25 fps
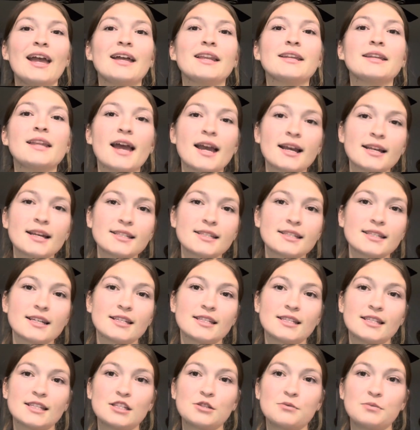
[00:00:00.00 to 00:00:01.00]
Next
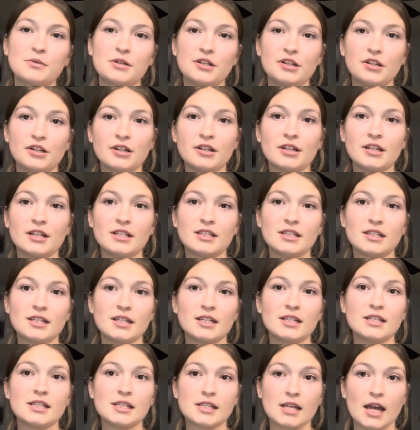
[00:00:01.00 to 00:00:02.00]
is the speaker needs to
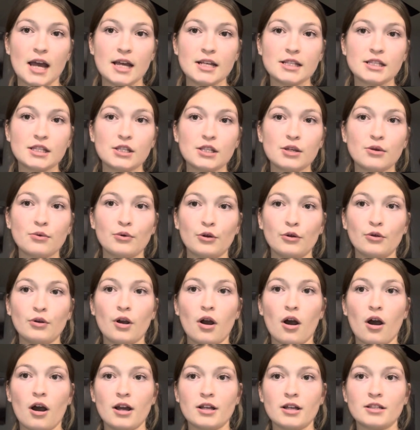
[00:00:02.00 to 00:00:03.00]
discuss the root
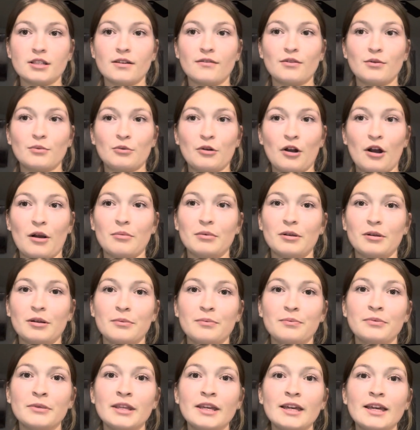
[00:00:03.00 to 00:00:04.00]
cause of the problem.